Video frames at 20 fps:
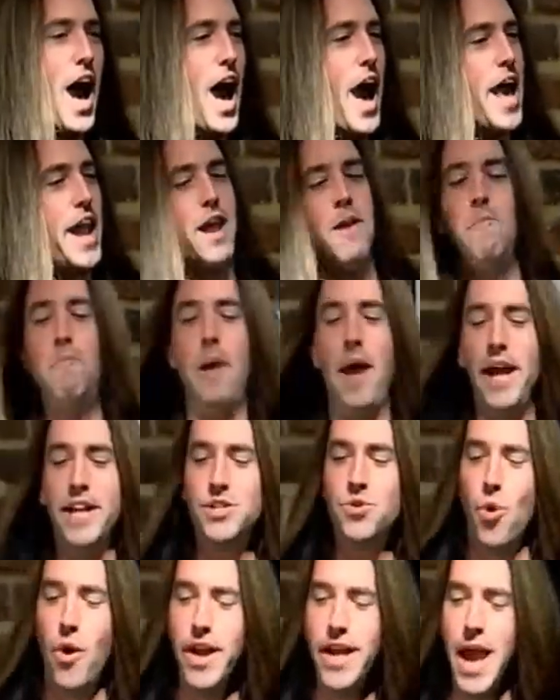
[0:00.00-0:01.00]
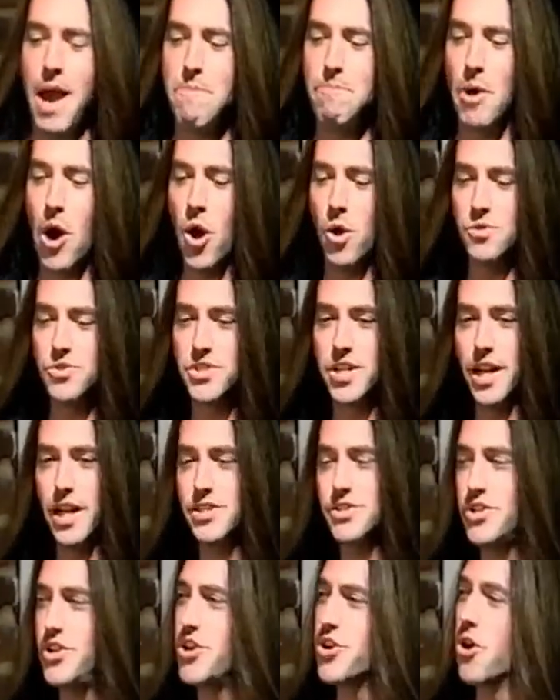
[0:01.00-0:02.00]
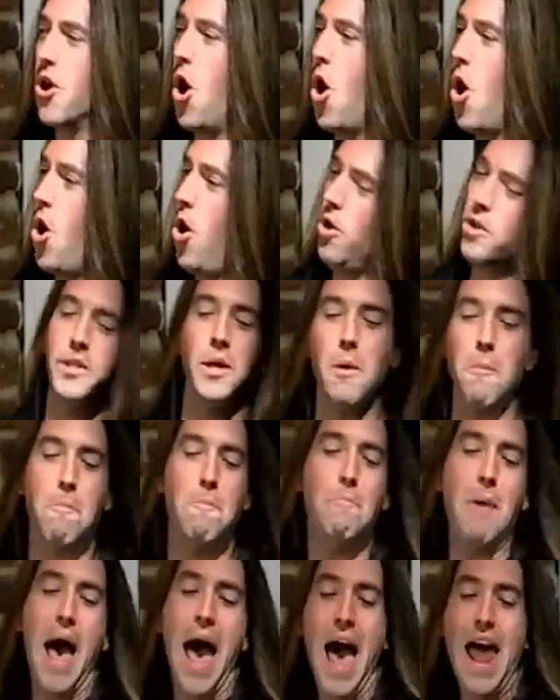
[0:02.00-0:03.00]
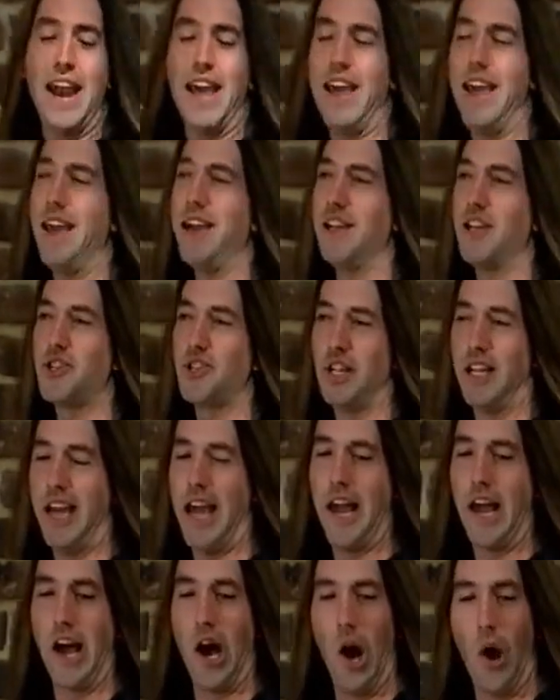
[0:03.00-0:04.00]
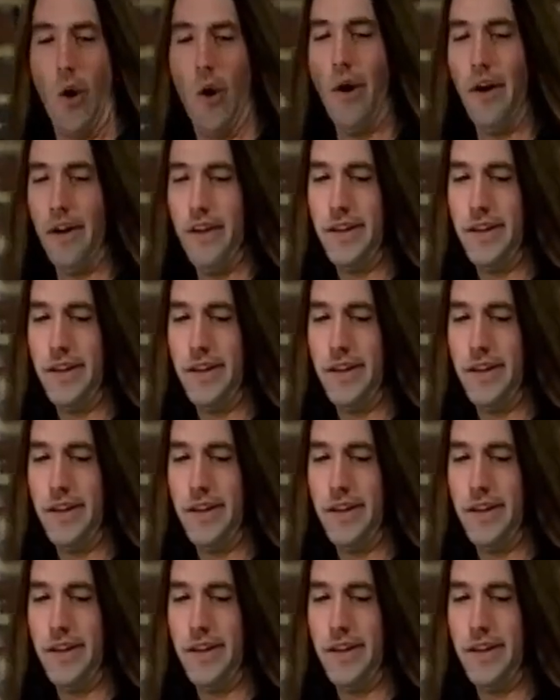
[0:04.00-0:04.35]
I didn't pay 28 bones to listen to your old bad English lingo.